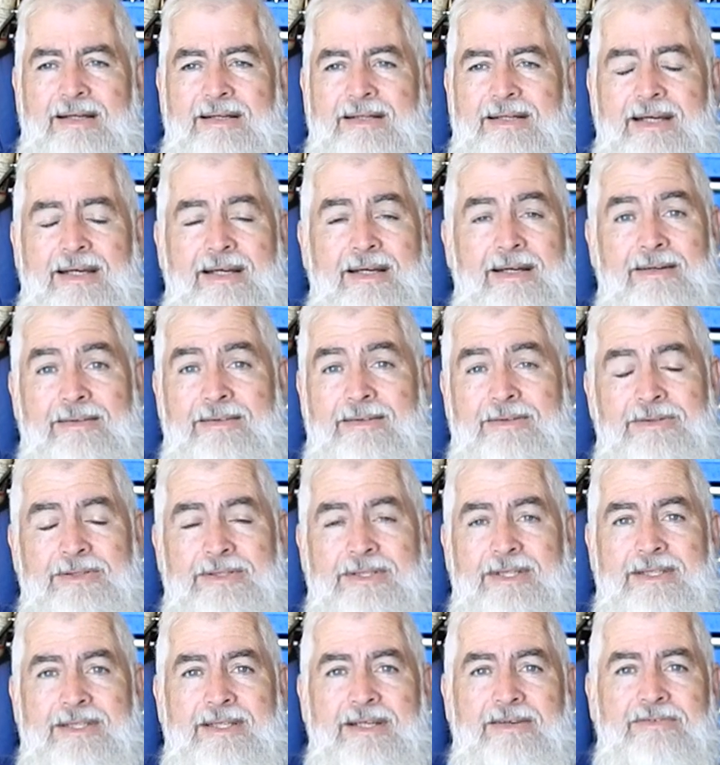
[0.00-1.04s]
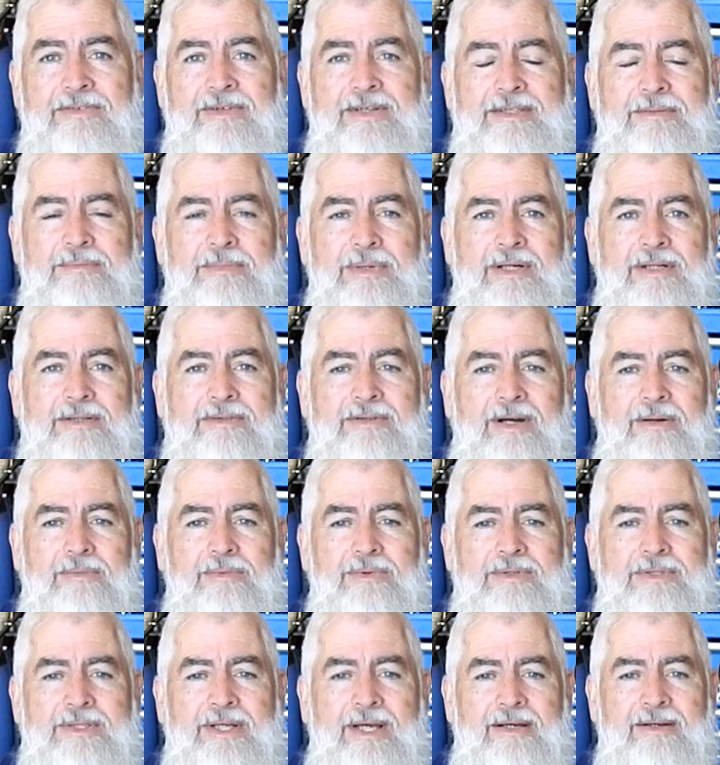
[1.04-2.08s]
yeah, it was just giving us a bit of
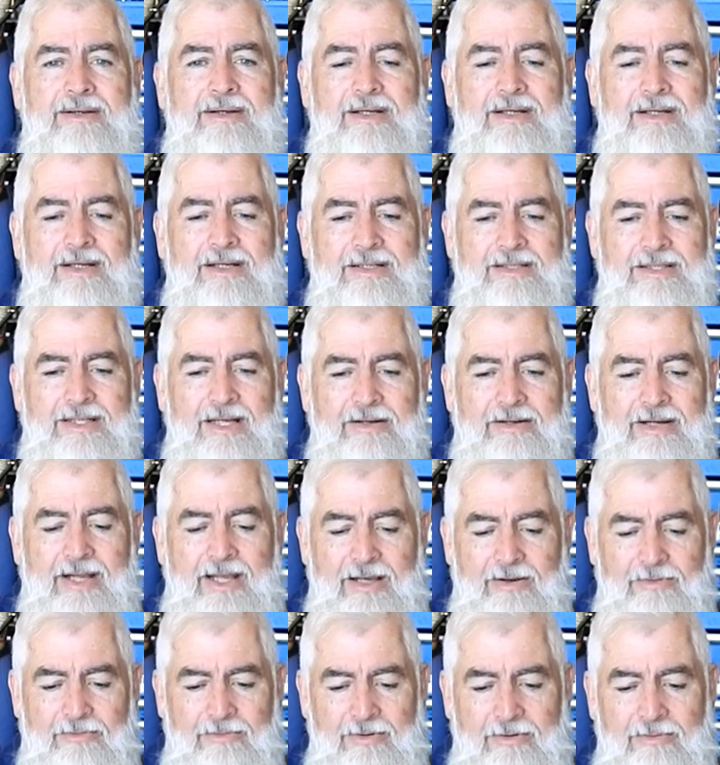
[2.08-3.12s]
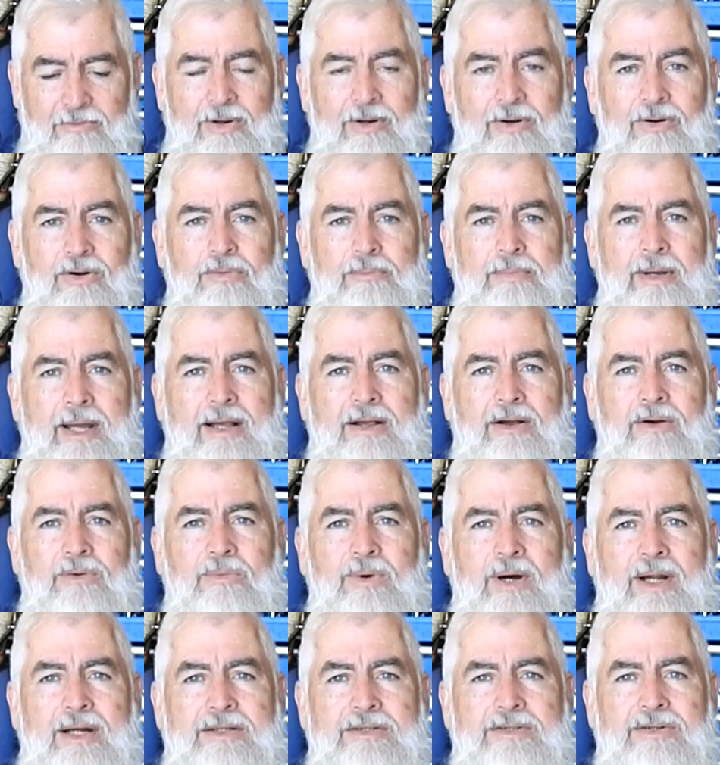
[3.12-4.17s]
trouble. So now we're all back on
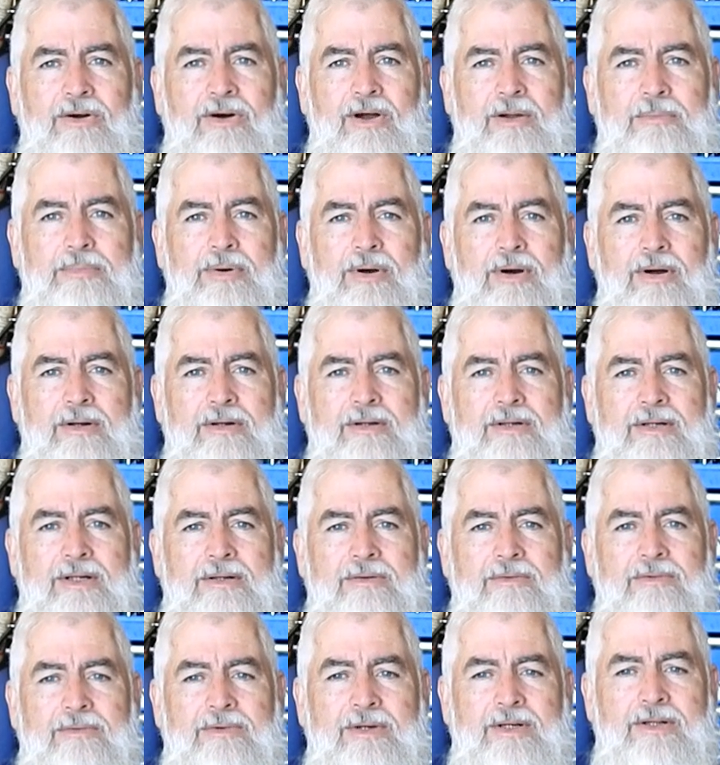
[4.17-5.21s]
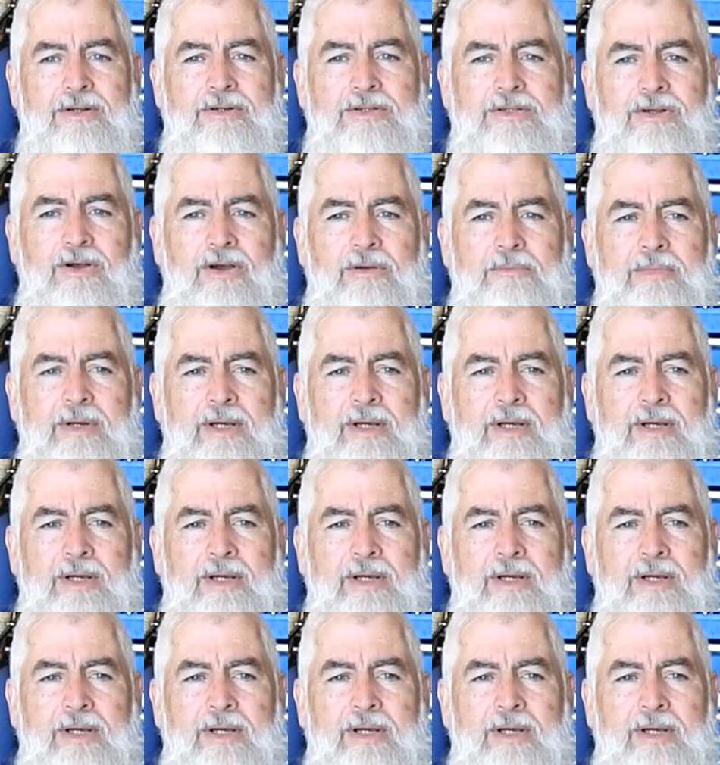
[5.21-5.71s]
one tripod. It looks like